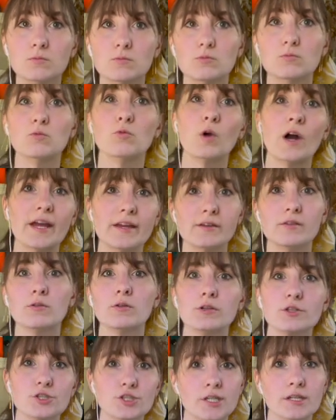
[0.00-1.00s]
white or
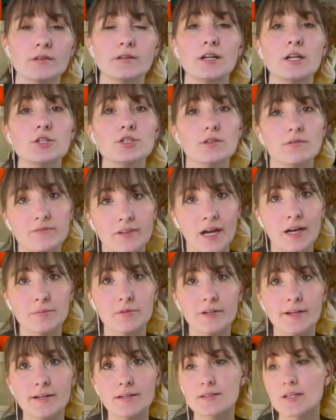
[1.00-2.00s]
sheerish
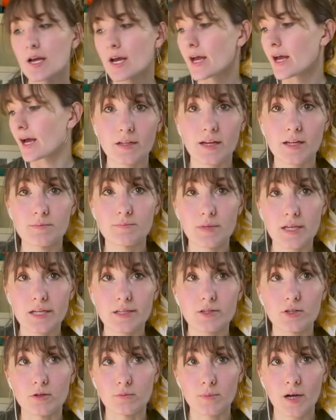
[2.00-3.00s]
fabrics and
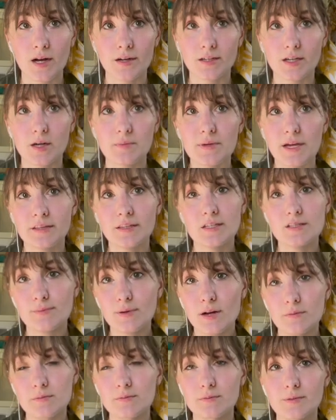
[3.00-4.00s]
make your mock-up. And that's
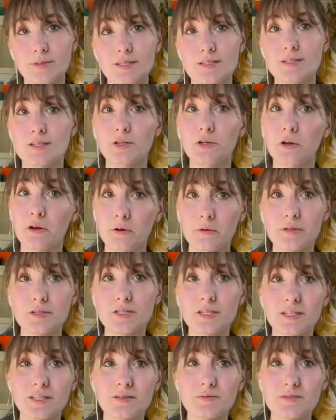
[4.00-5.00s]
probably what it's
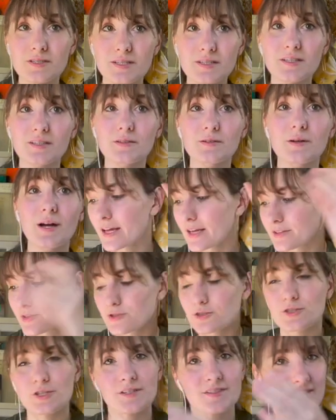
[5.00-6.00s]
encouraging you to do. It's
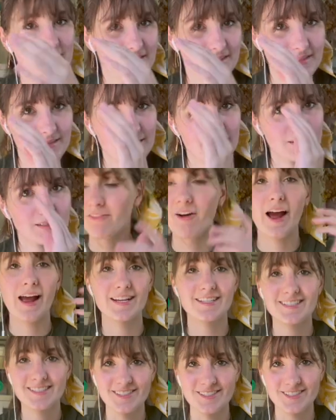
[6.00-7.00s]
just, why
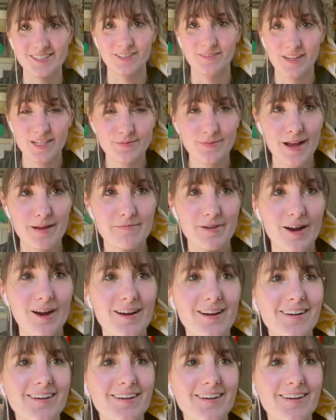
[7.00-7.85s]
is there so much paper?